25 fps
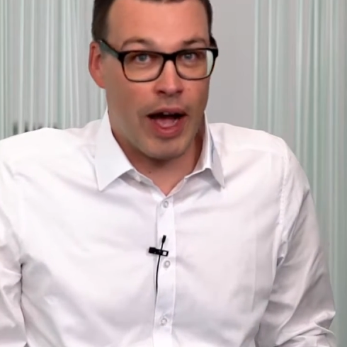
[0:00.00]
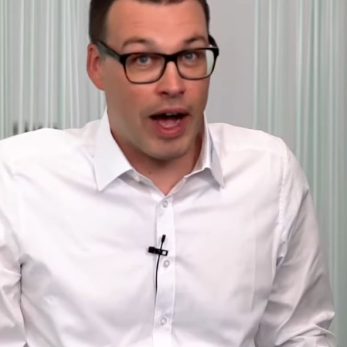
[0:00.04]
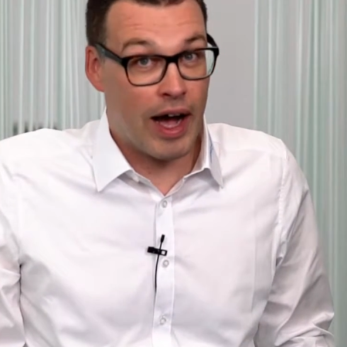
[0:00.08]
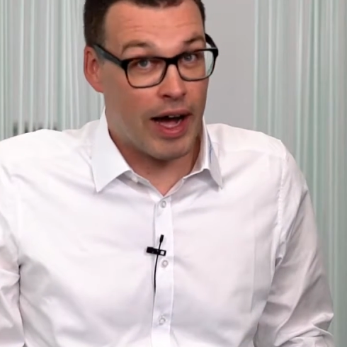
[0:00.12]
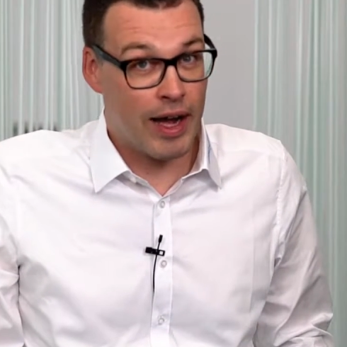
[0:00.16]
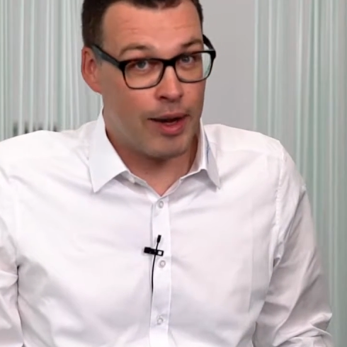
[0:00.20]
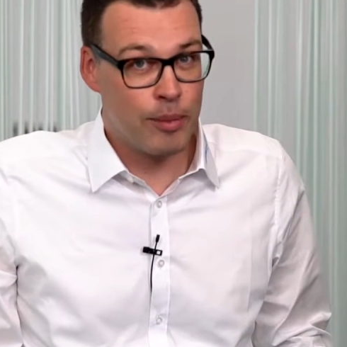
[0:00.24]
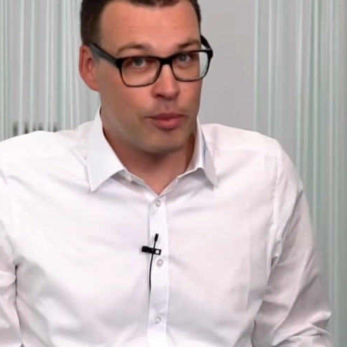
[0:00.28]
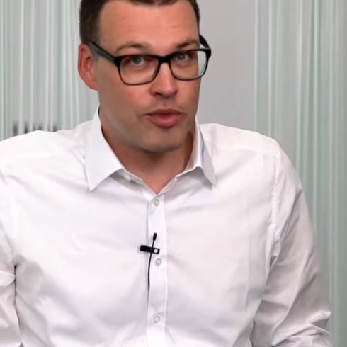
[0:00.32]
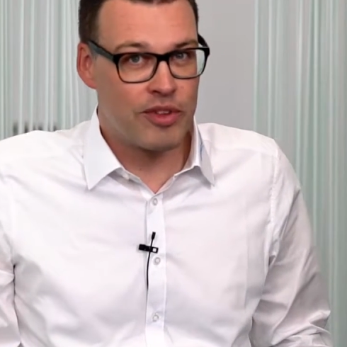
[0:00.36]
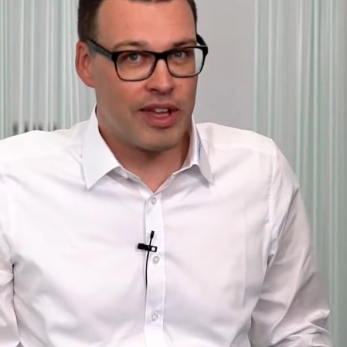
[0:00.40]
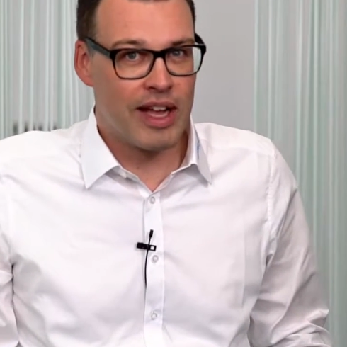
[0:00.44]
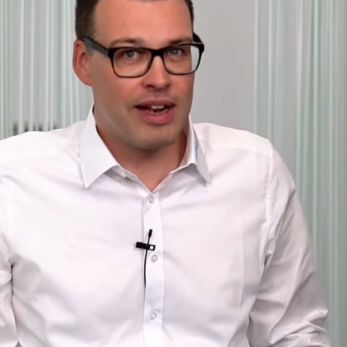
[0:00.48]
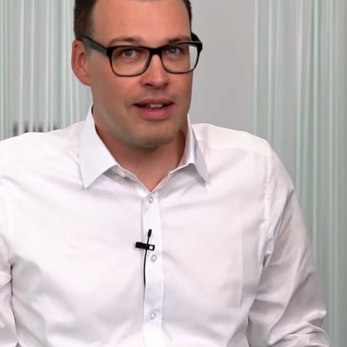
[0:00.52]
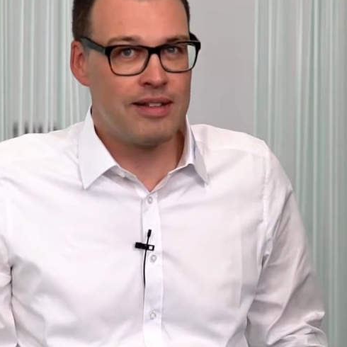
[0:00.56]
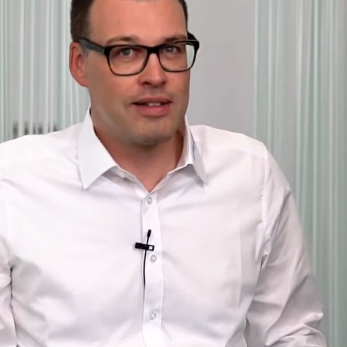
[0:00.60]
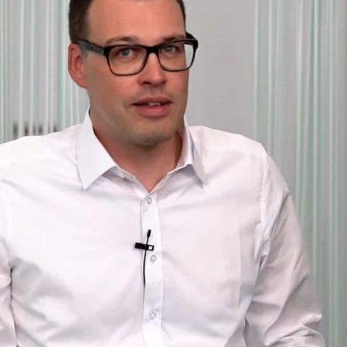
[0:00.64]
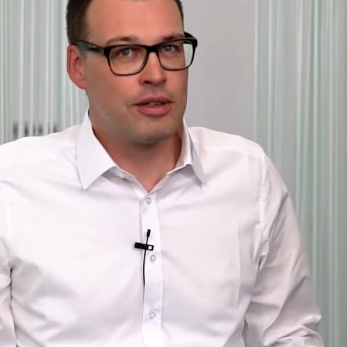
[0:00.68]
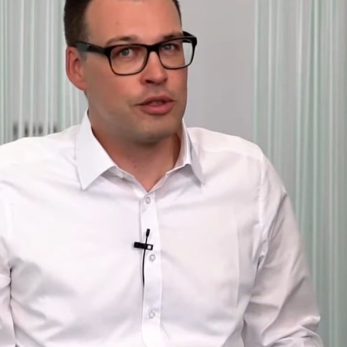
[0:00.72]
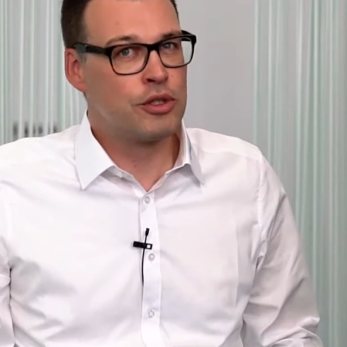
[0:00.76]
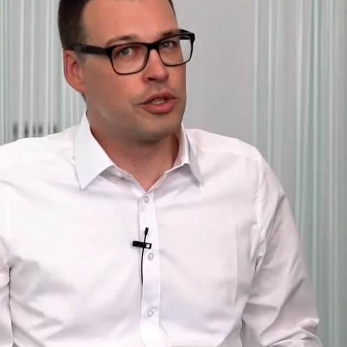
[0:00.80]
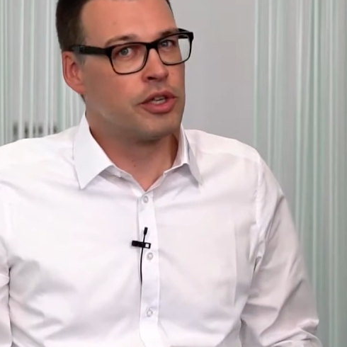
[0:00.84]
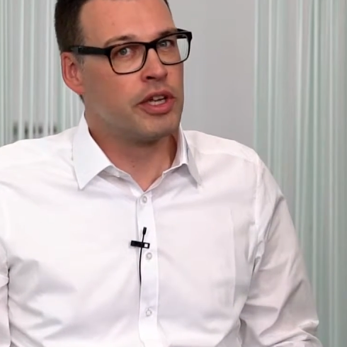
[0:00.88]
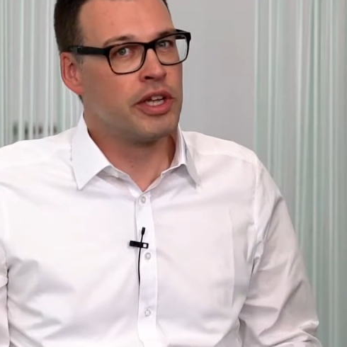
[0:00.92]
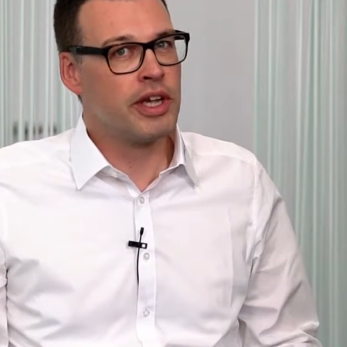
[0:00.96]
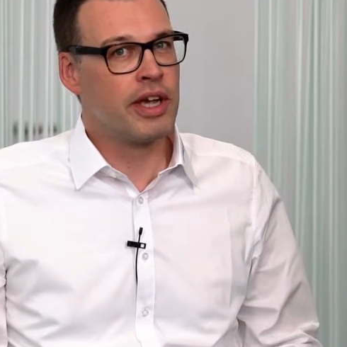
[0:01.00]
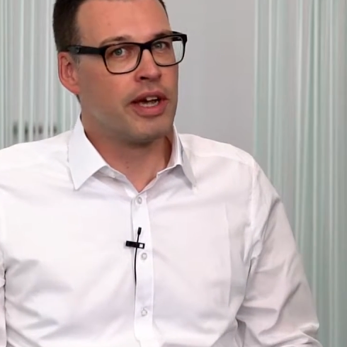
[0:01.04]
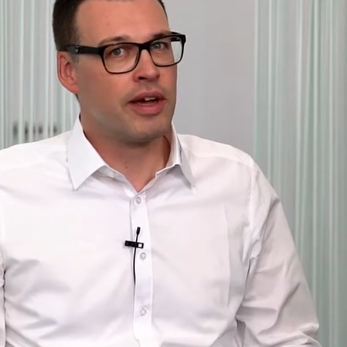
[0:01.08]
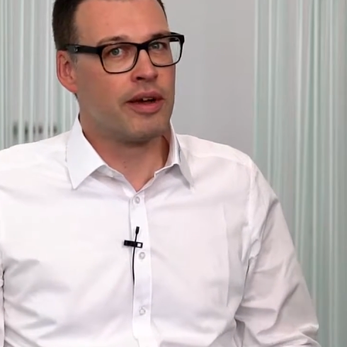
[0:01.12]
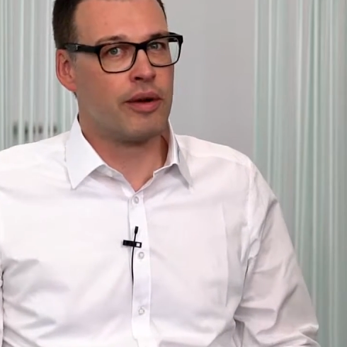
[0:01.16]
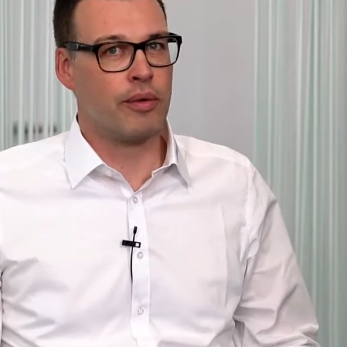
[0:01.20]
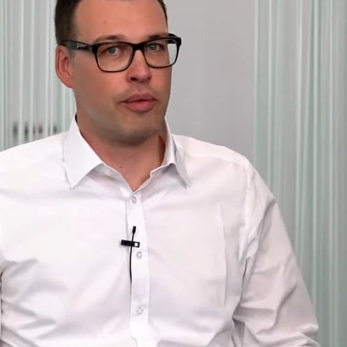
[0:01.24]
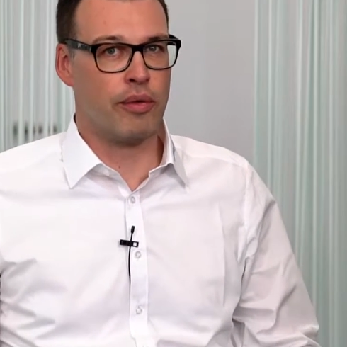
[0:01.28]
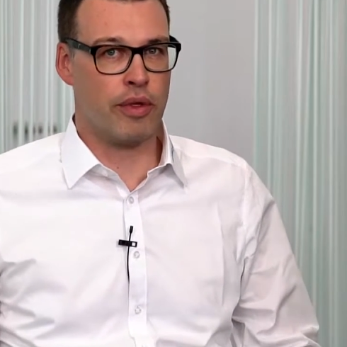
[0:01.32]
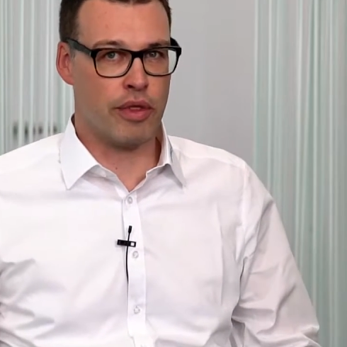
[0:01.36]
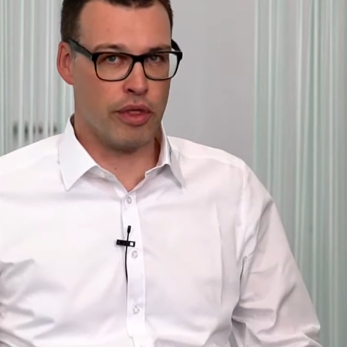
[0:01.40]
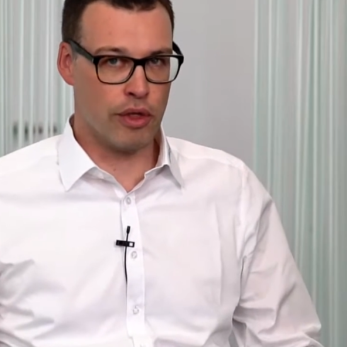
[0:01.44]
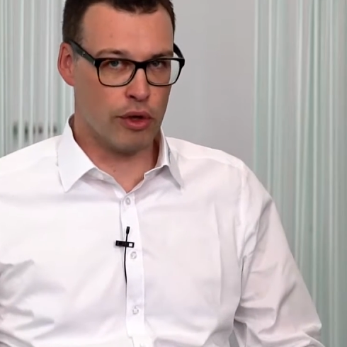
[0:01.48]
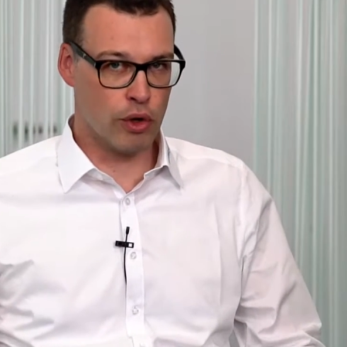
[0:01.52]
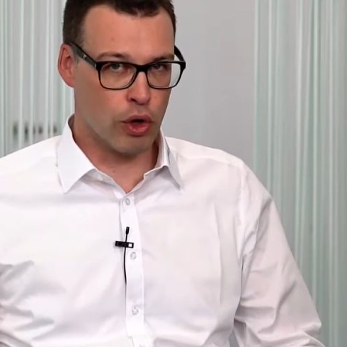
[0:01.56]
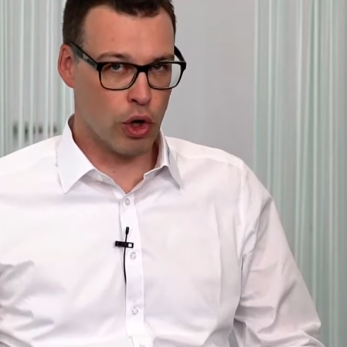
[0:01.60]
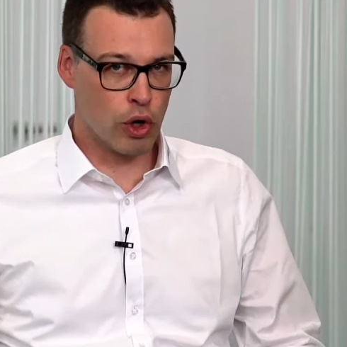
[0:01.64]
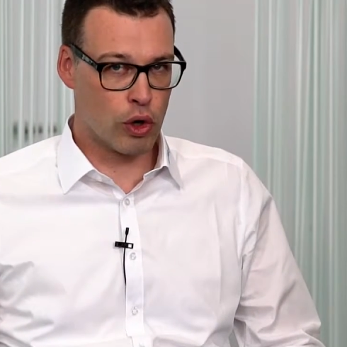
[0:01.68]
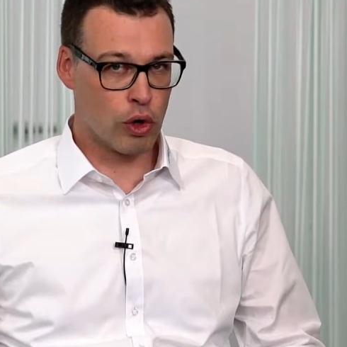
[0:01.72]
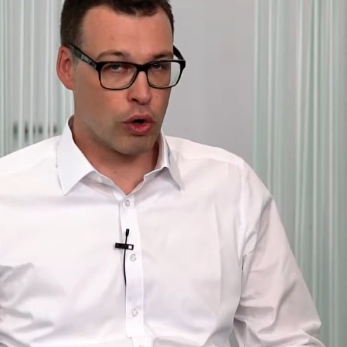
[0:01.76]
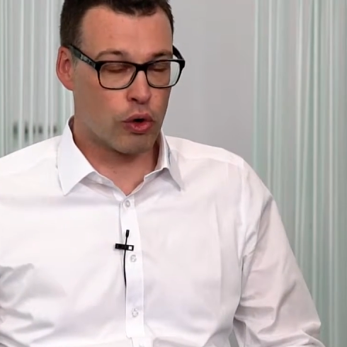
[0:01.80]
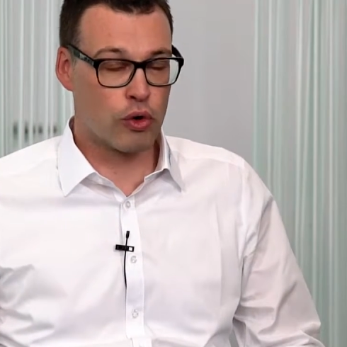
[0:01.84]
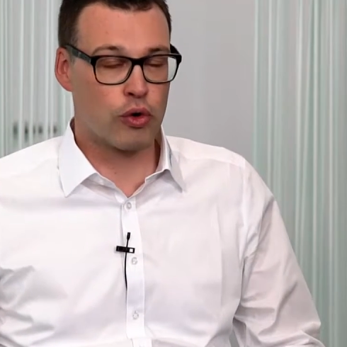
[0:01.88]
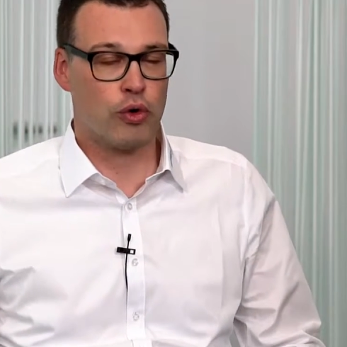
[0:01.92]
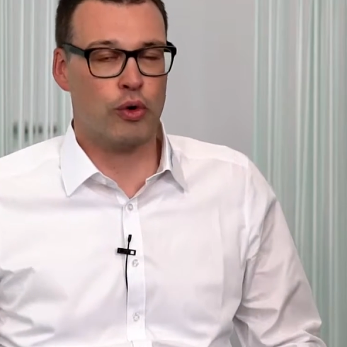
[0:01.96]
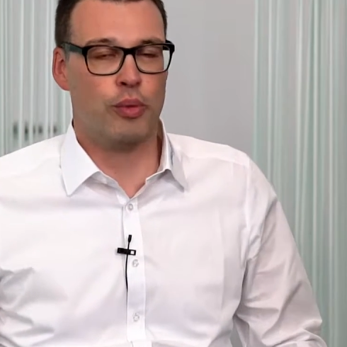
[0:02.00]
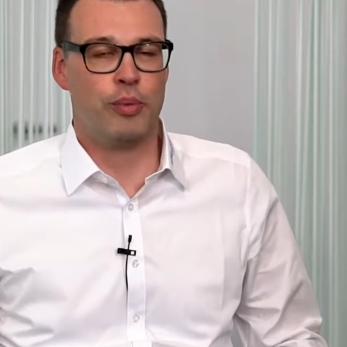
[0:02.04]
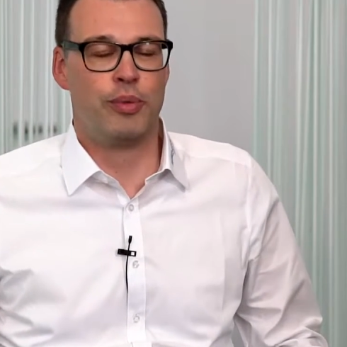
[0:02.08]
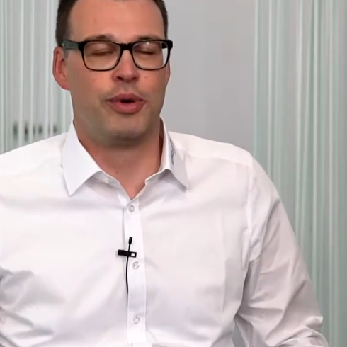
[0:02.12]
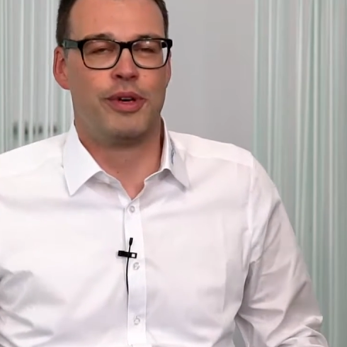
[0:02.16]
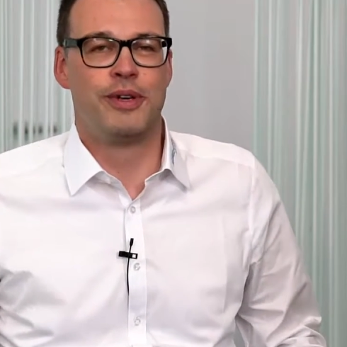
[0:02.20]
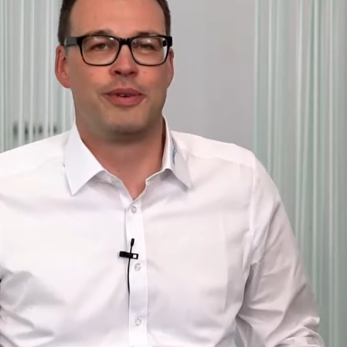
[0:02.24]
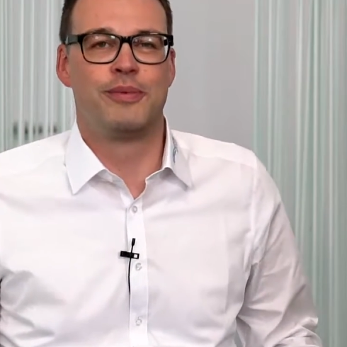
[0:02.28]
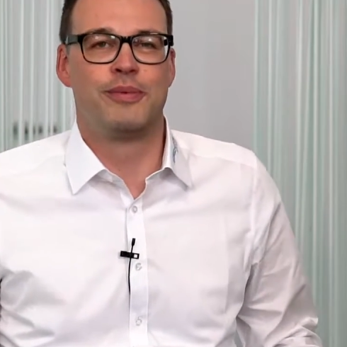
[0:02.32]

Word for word: I'm sales engineer with the Nord-Lock Group.